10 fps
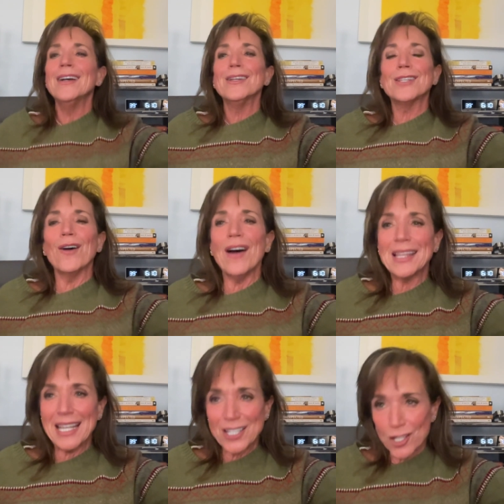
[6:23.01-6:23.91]
So I
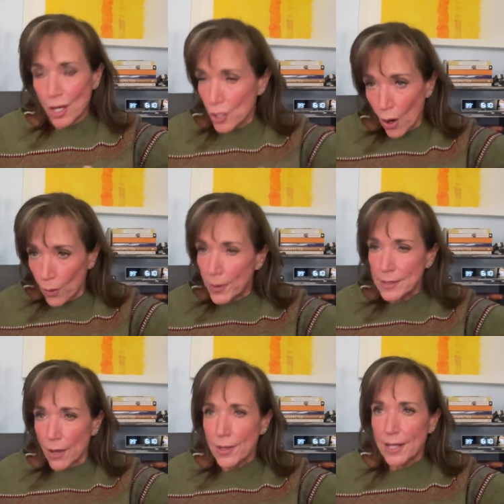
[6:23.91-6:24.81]
think just, you always,
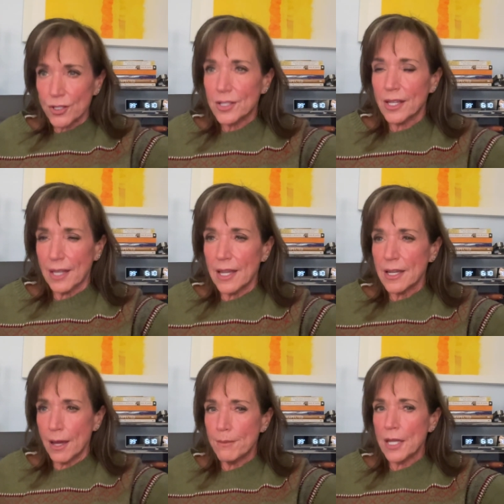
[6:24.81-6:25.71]
oh, that's just a thing.
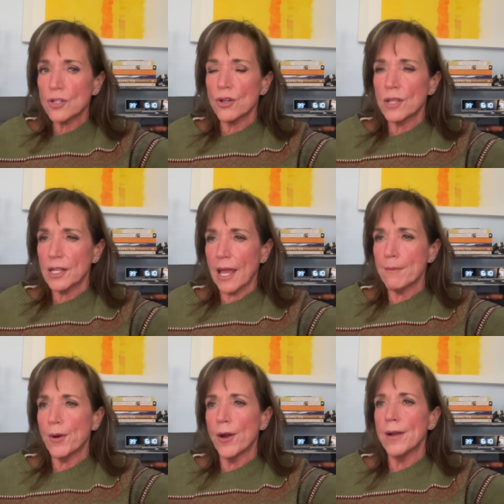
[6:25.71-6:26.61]
Yeah, make sure that that
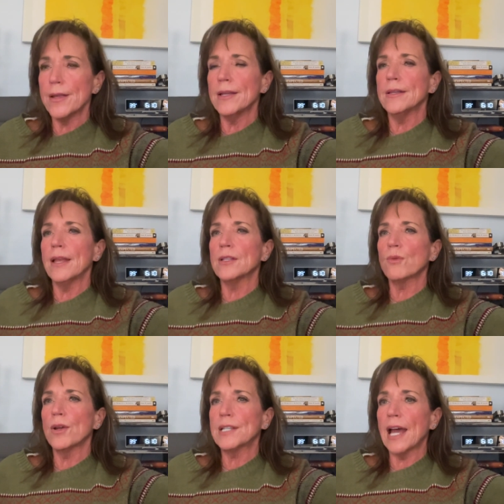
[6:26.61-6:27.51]
part is, is
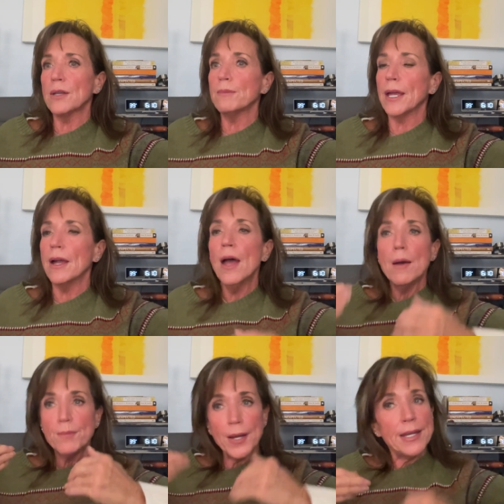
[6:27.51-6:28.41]
worked out a bit.
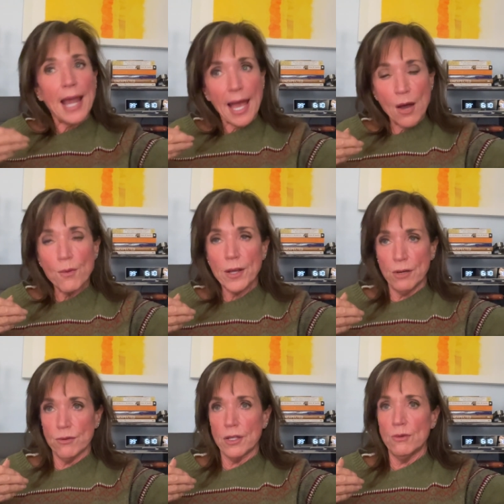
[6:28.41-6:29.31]
But now what you
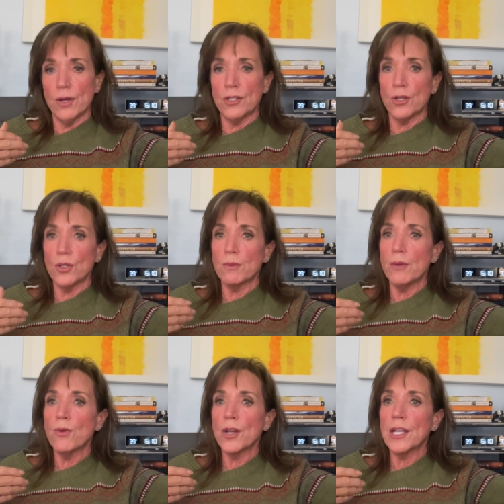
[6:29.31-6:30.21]
really want to do is be
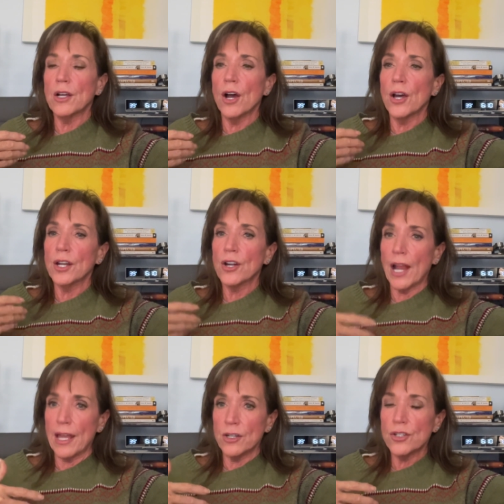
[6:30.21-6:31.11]
working on her
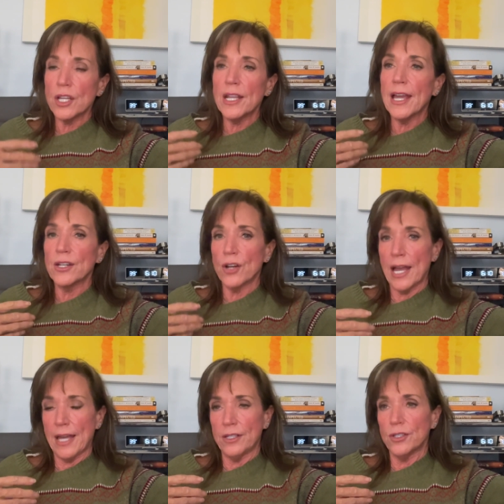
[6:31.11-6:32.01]
energy and her
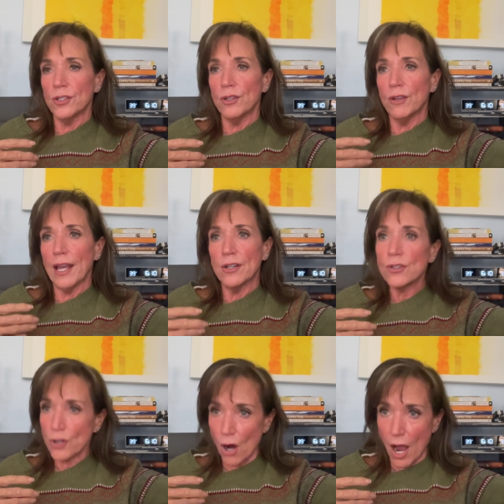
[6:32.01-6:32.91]
attitude and her
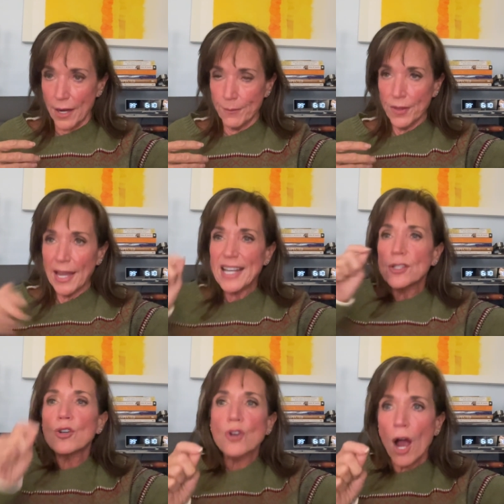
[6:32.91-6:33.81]
try. It's
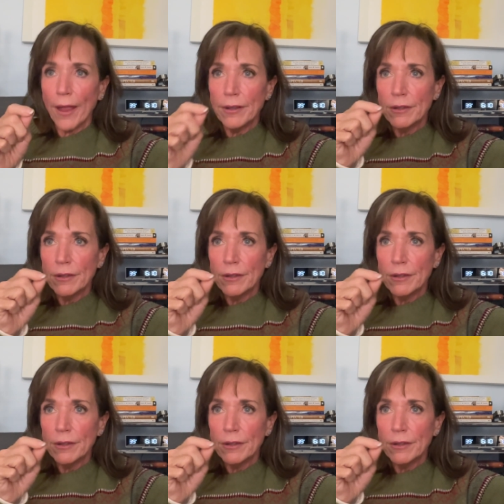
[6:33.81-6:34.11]
her try.